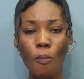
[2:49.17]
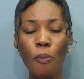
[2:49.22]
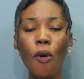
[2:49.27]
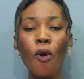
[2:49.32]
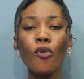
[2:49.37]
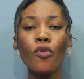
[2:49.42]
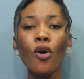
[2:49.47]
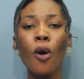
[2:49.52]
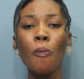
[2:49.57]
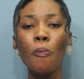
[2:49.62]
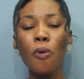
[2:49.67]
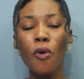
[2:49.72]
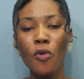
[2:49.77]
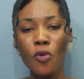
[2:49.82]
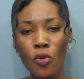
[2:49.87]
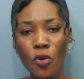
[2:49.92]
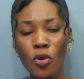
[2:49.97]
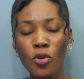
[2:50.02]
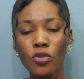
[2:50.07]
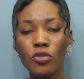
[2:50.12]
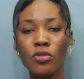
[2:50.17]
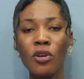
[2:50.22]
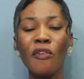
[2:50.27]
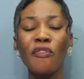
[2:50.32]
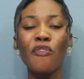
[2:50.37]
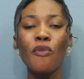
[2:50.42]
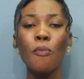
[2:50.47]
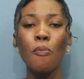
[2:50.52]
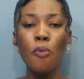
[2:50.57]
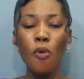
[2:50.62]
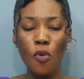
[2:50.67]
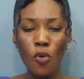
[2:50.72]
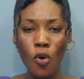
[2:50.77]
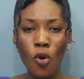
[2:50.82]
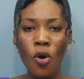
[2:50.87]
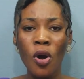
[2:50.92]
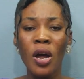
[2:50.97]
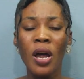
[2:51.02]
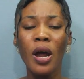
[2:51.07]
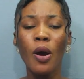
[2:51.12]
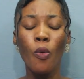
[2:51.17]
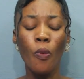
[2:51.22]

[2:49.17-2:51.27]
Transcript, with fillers: pono pono sofo pono